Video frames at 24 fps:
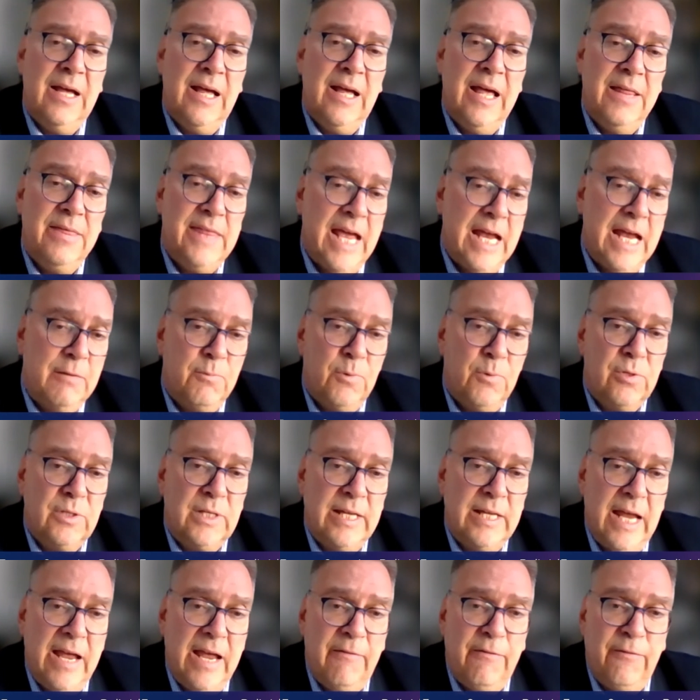And that would
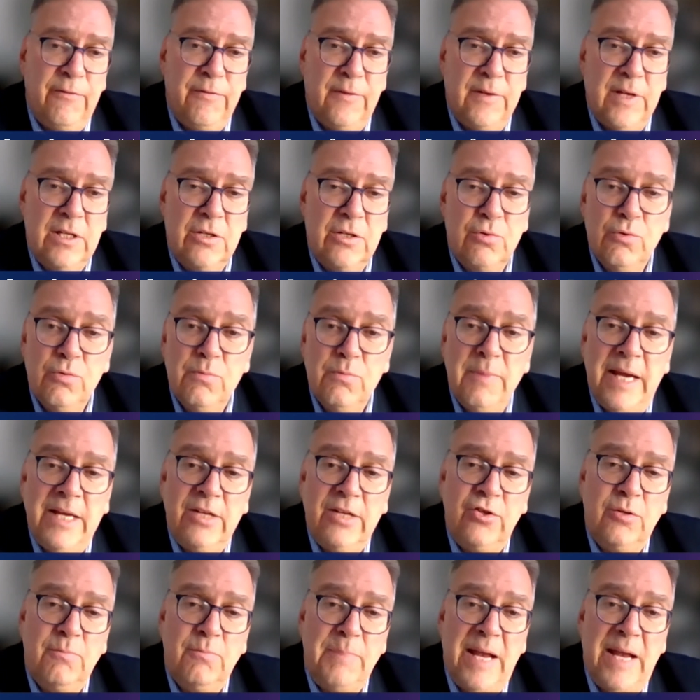have 2
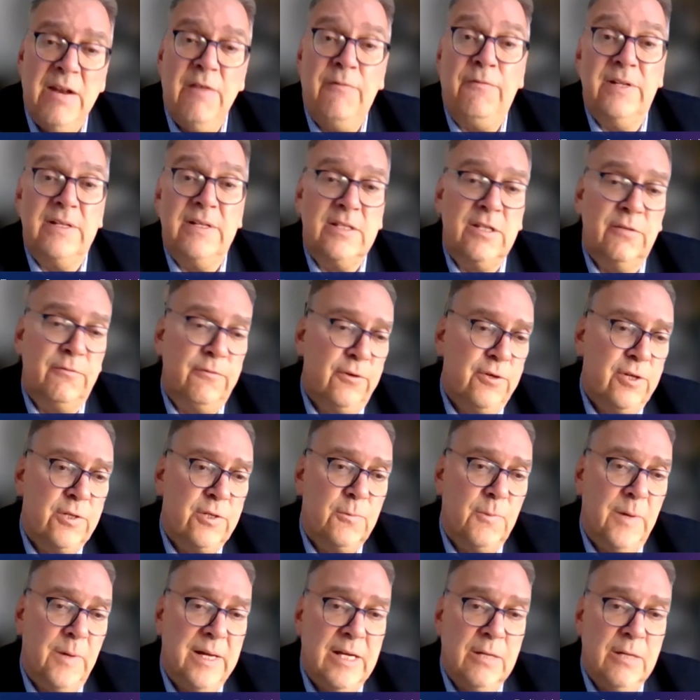major benefits. The
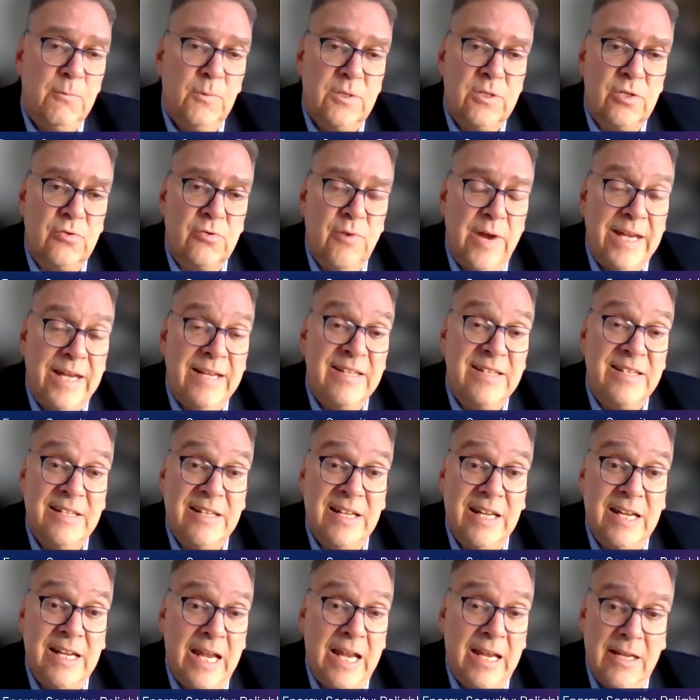first one, it would
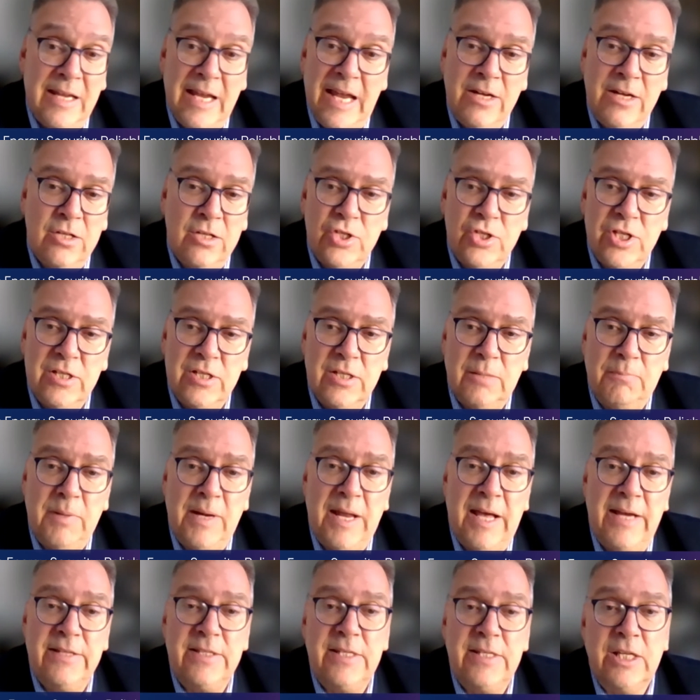strengthen energy
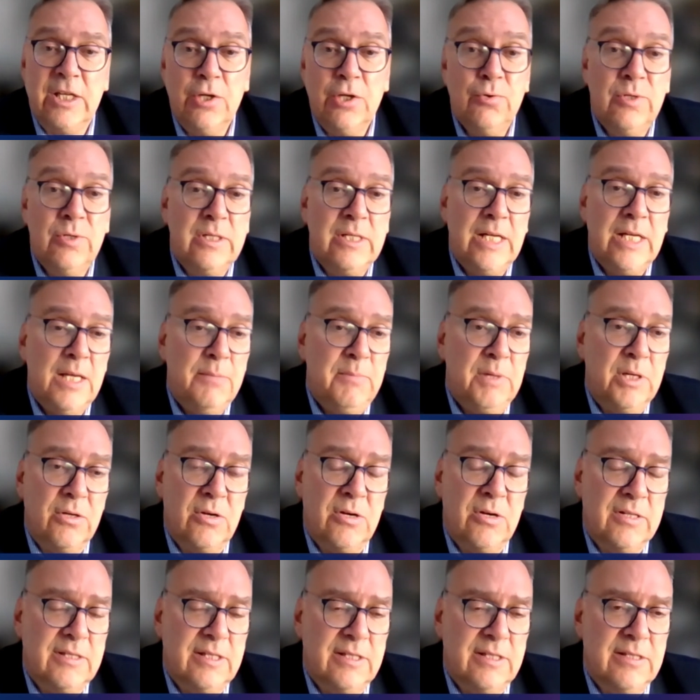supply security,
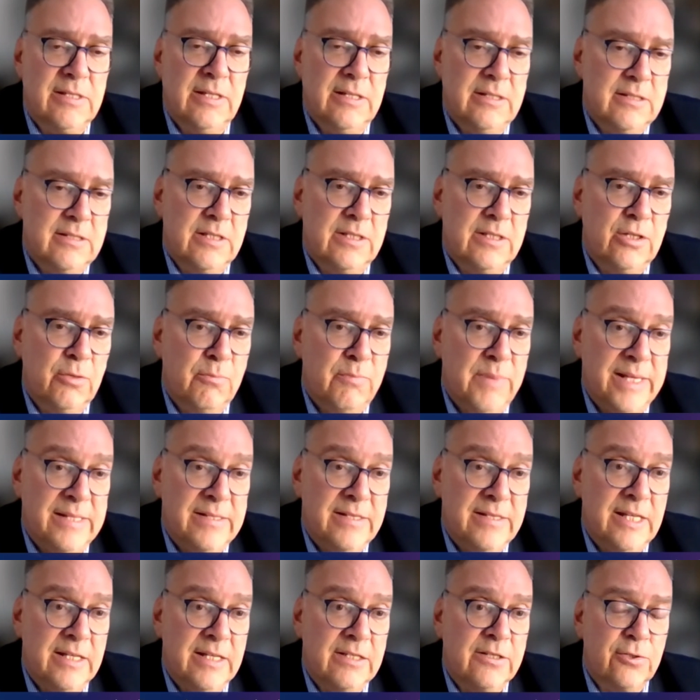because it's a
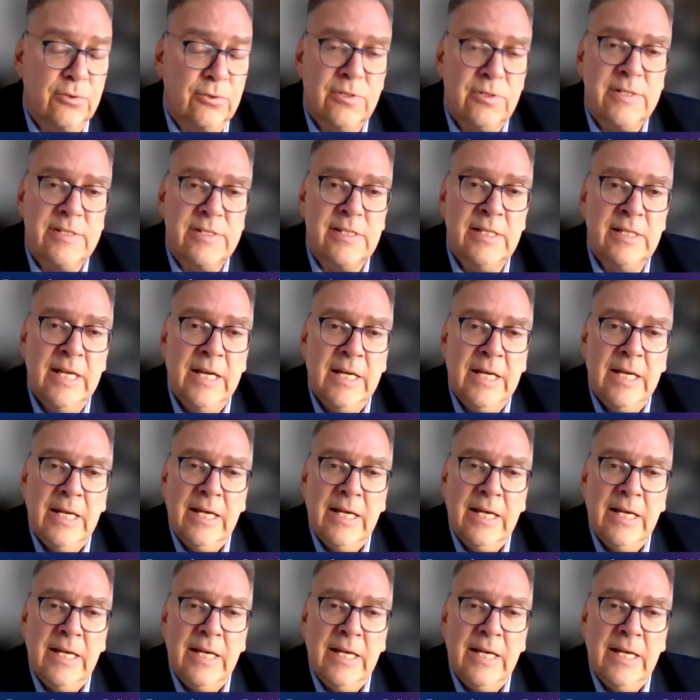domestic source.